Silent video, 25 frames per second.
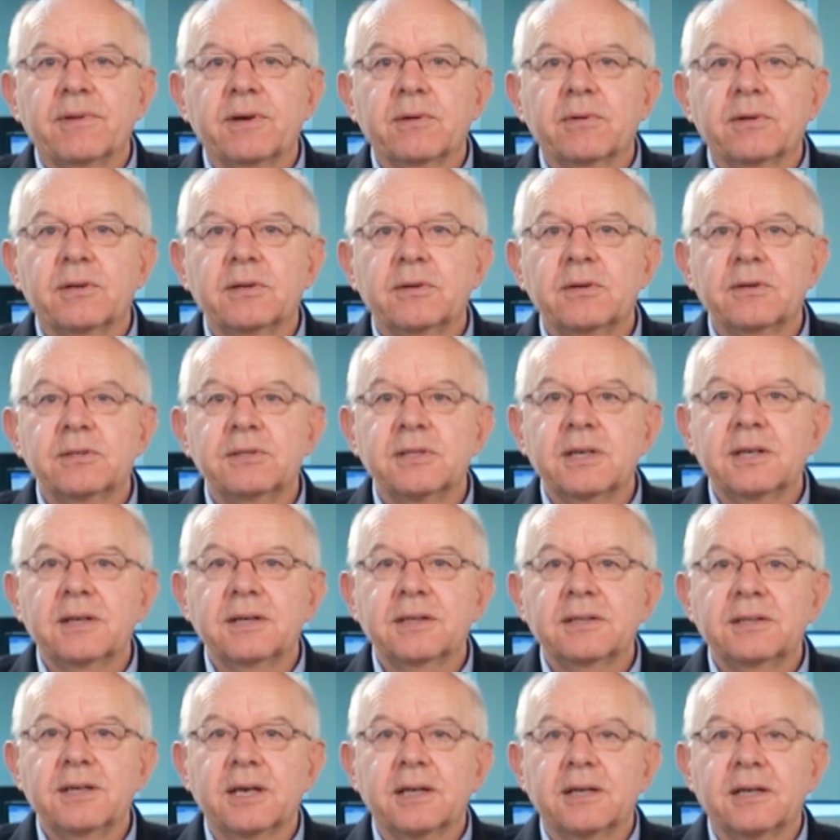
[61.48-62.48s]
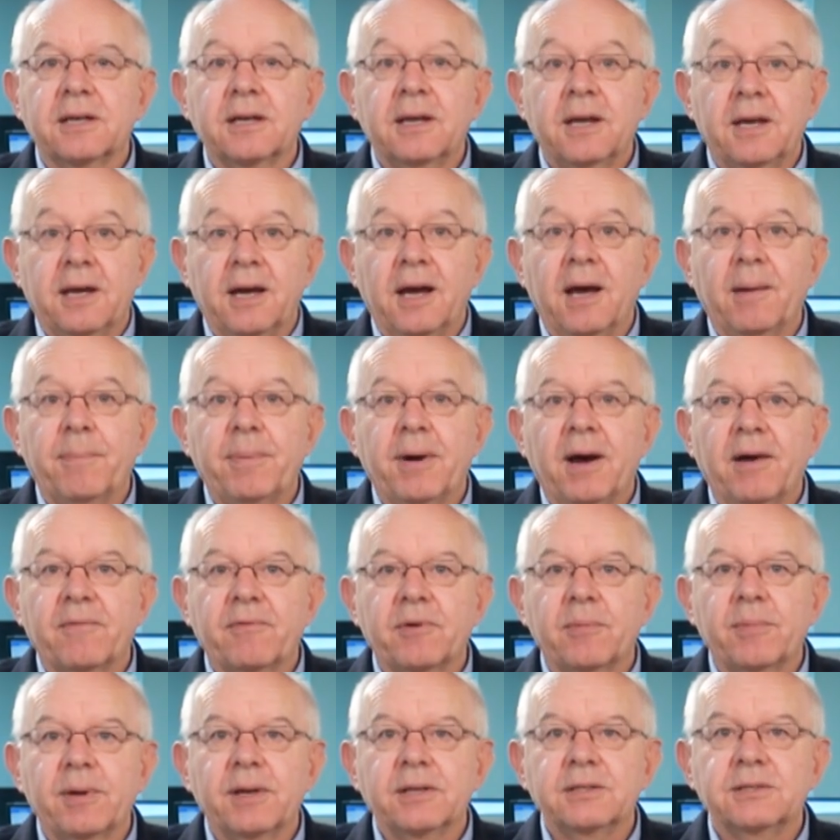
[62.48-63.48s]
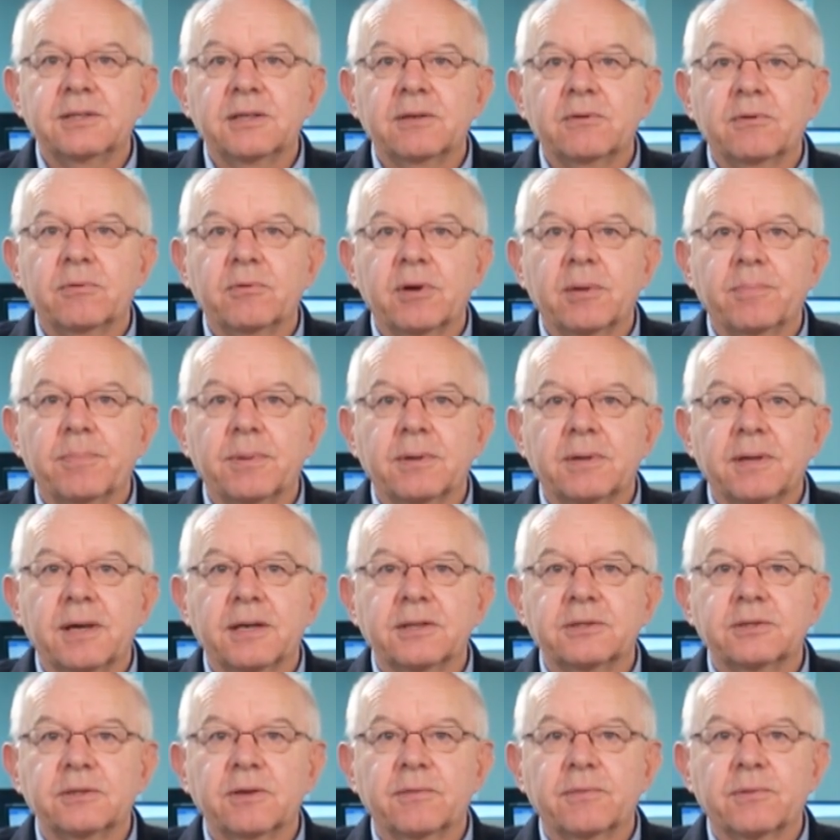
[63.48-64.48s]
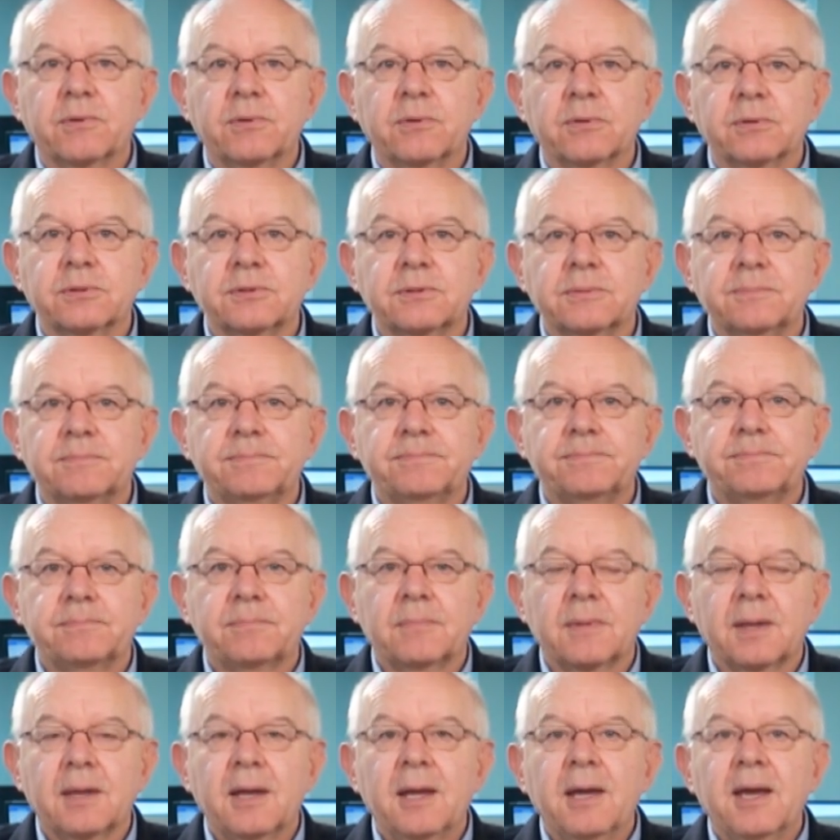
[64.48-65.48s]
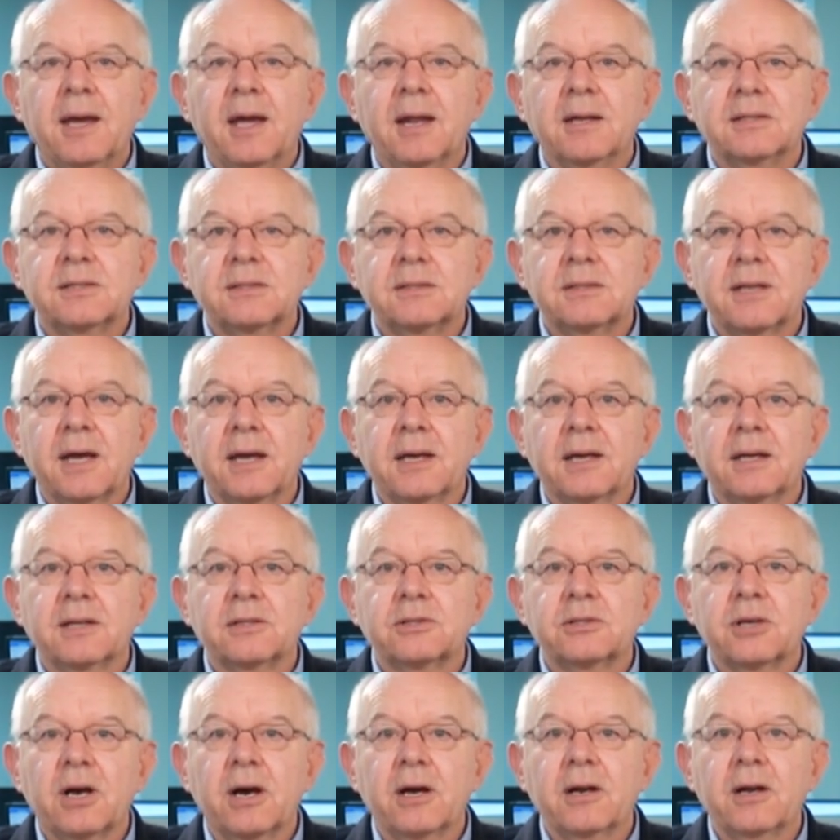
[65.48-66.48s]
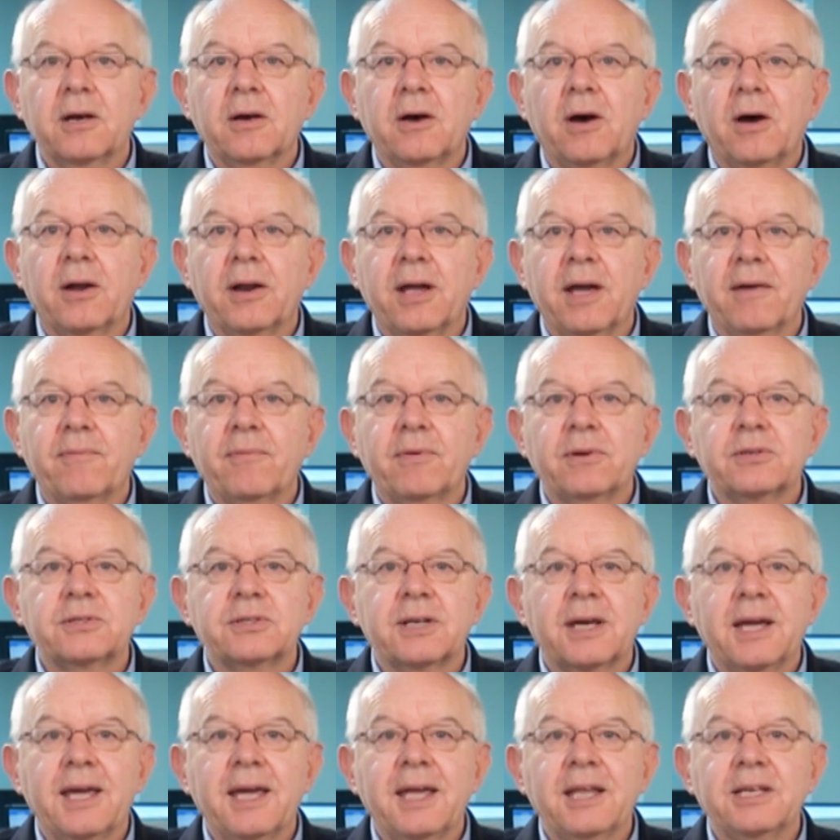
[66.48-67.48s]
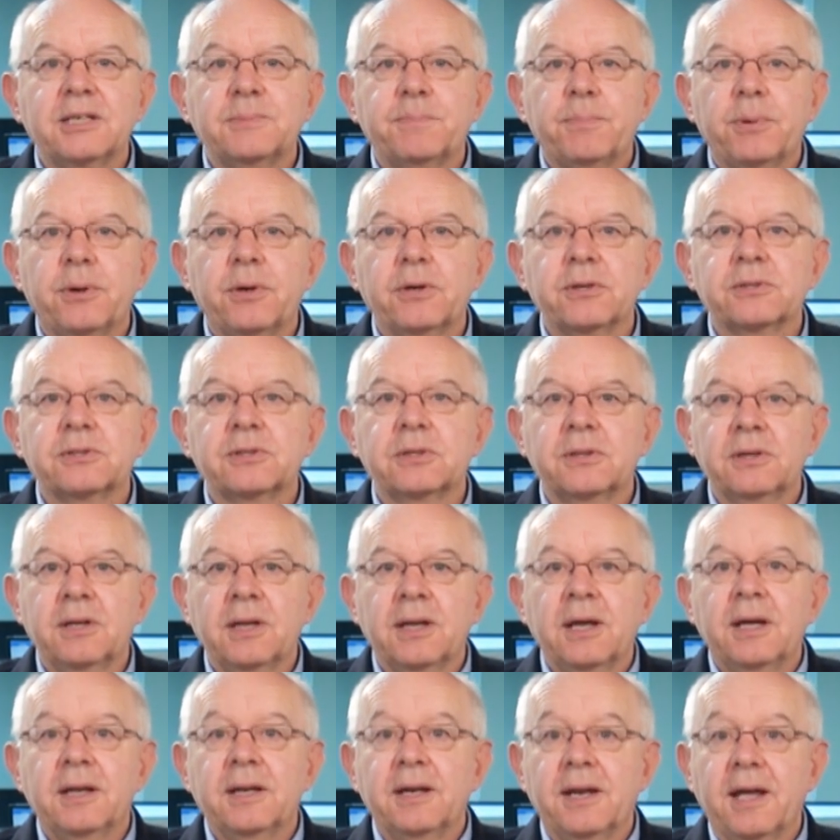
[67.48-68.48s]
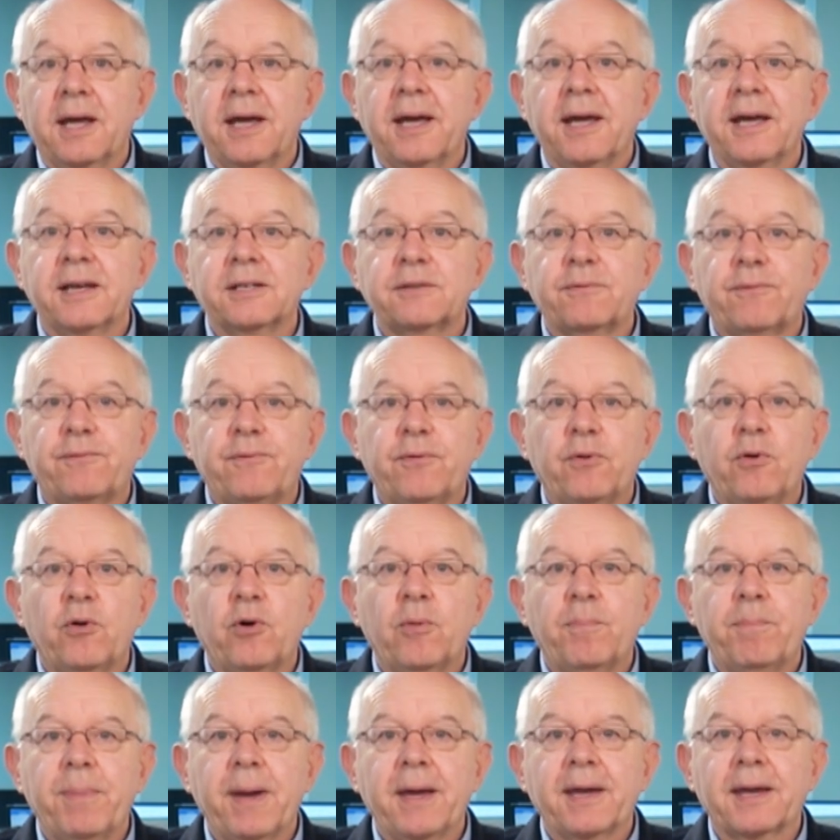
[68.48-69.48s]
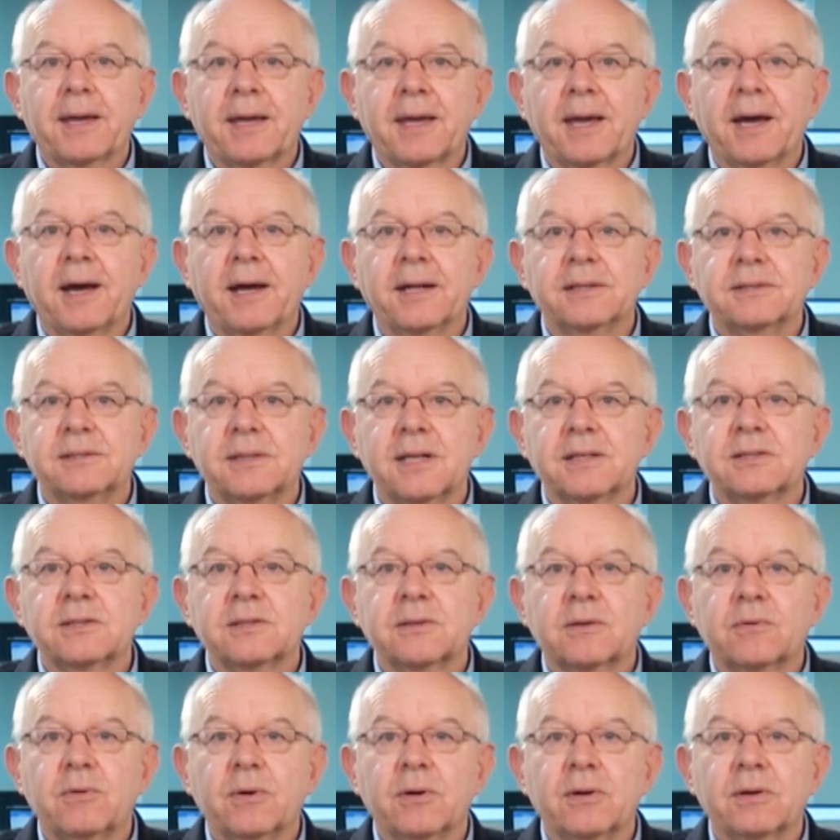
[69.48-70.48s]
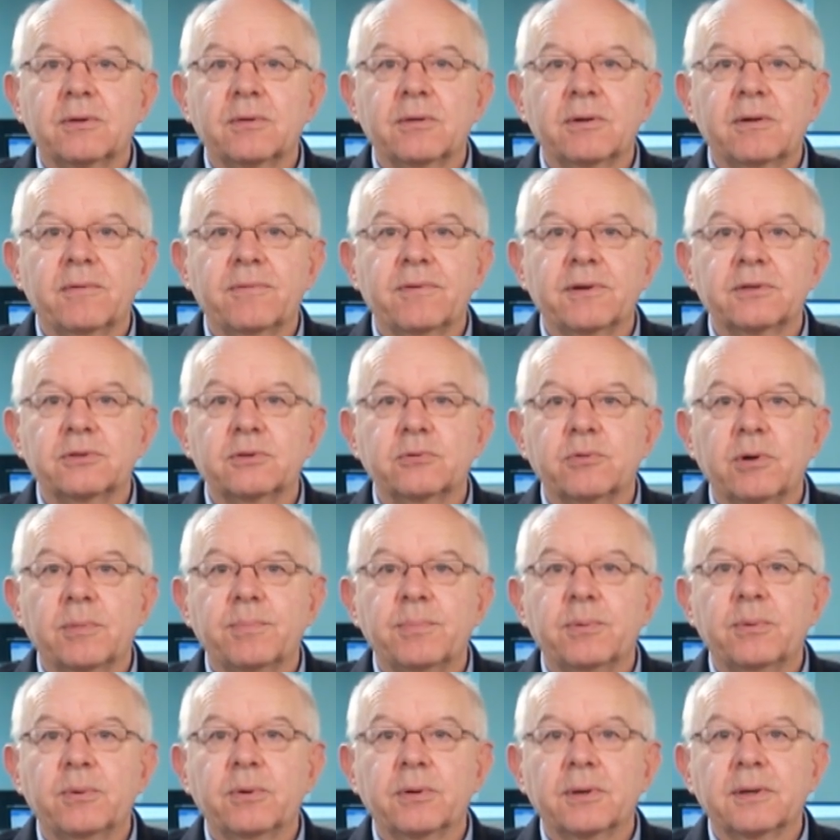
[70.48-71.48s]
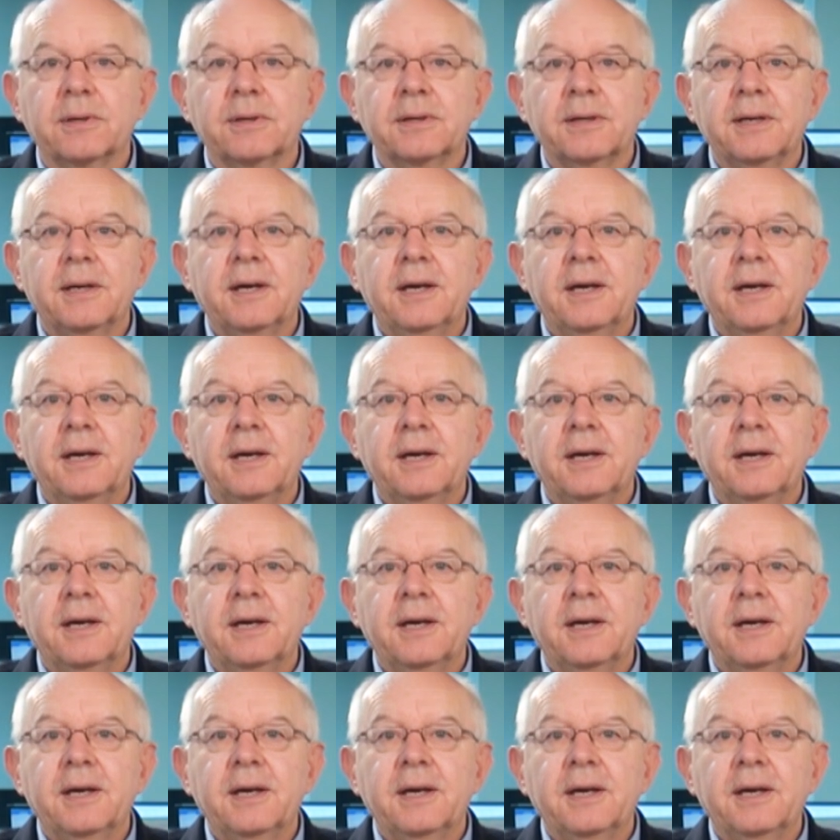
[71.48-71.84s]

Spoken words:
revealed in New Zealand yet, apart from our general reputation, of course. And staying in China, on average, each person now has 4 bank cards. That's according to an official report.